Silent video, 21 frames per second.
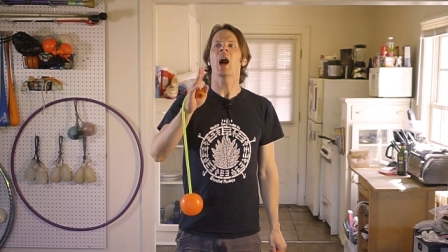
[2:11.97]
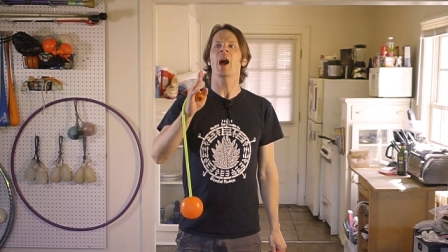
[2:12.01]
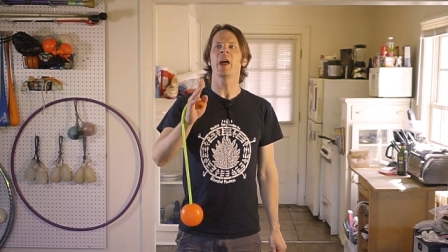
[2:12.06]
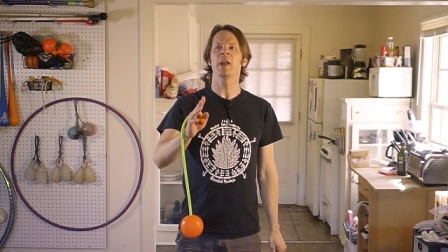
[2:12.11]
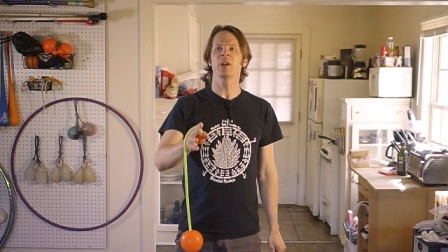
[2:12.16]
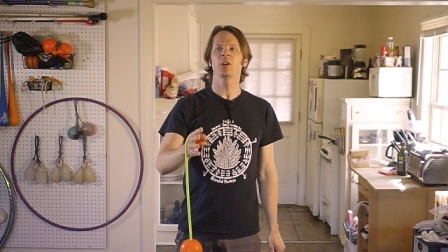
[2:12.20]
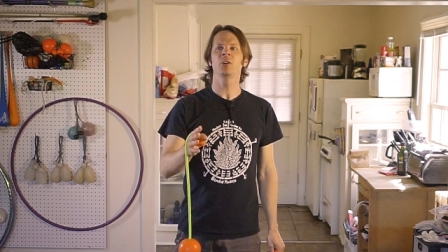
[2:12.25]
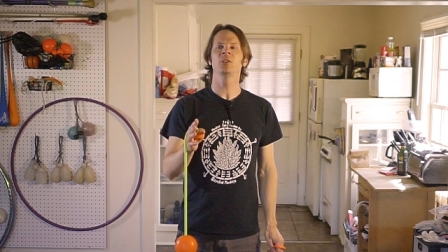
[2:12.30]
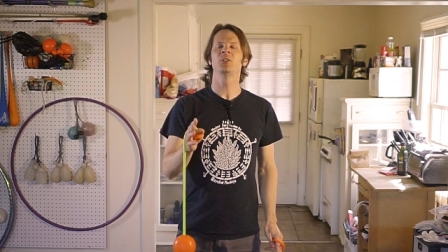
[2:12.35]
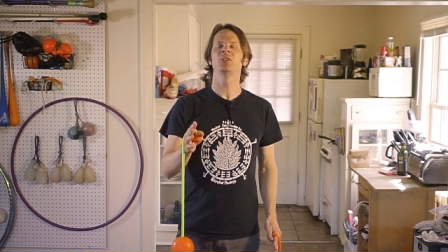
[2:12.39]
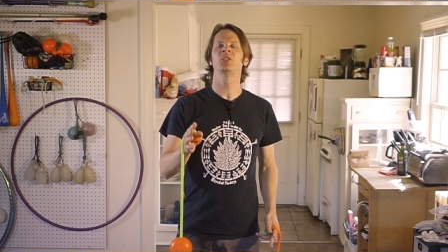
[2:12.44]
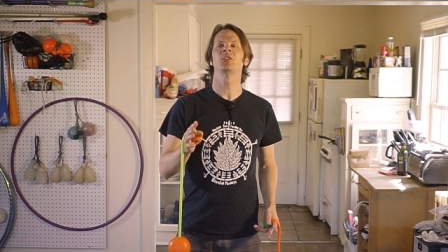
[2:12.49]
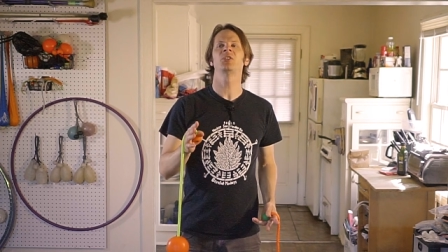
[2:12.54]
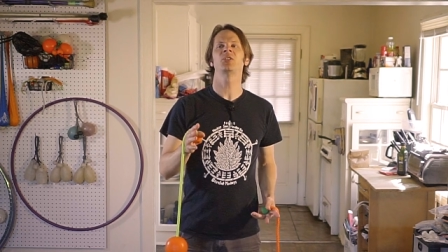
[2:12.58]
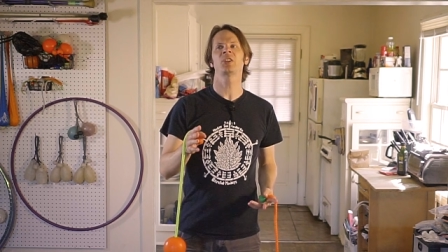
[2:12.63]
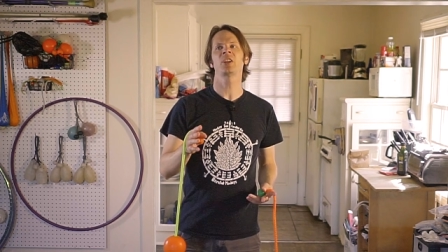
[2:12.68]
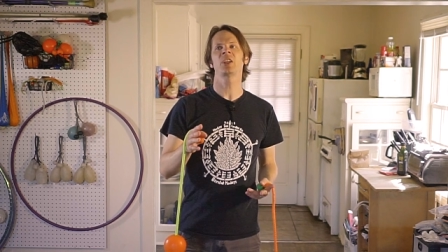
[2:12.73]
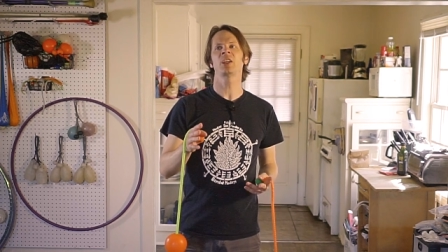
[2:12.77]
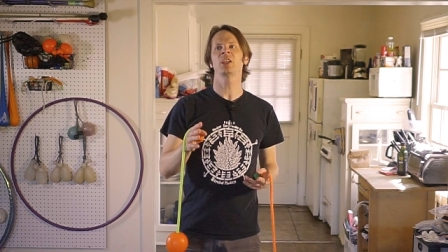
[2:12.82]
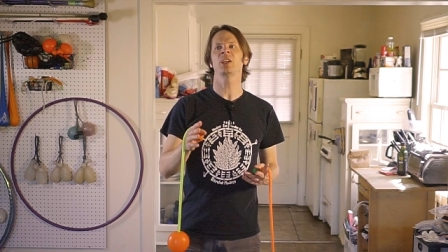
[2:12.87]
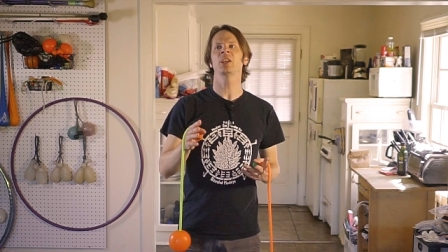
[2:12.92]
I could
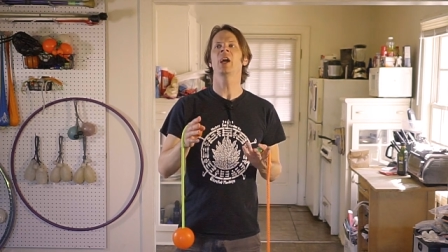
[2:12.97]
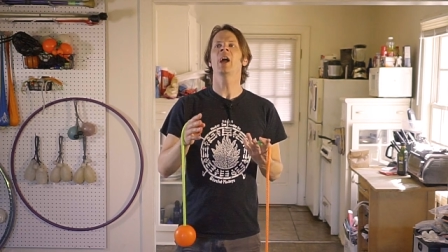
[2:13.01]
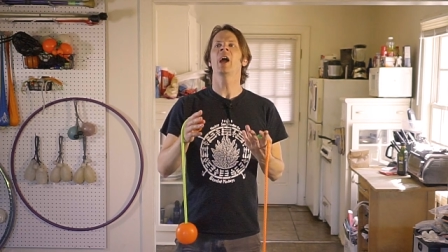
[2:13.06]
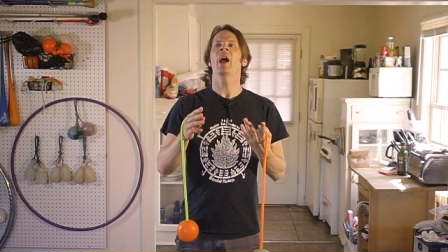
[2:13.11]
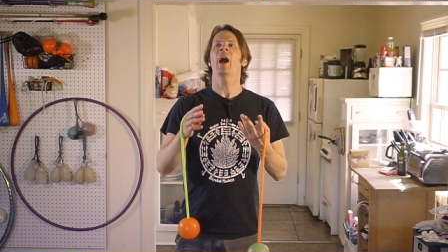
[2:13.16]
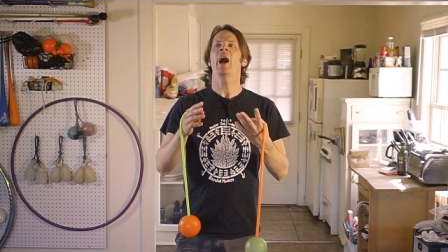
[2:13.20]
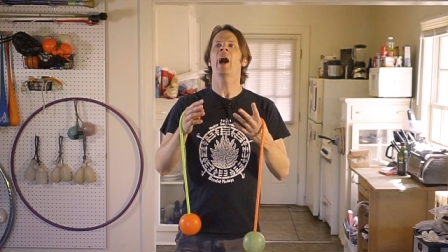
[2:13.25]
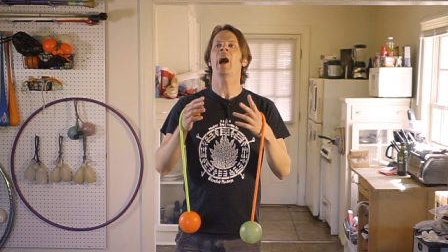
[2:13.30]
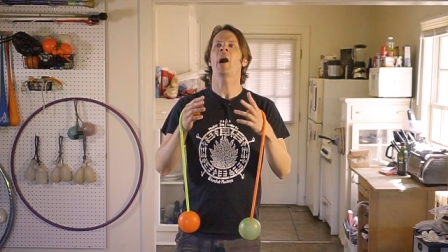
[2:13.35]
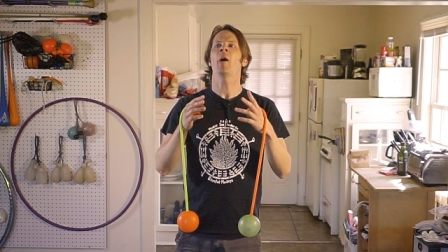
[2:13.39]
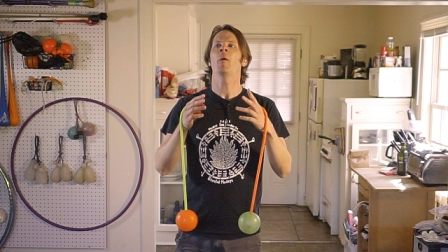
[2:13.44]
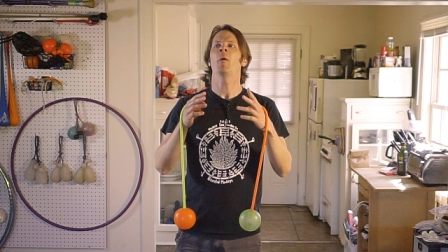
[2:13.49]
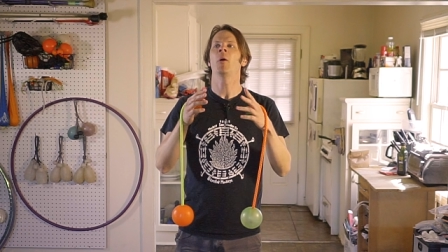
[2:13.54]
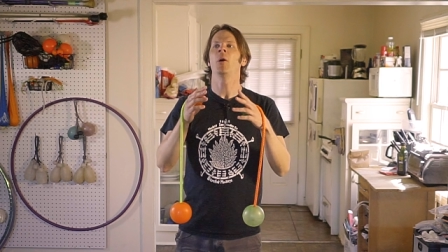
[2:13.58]
see how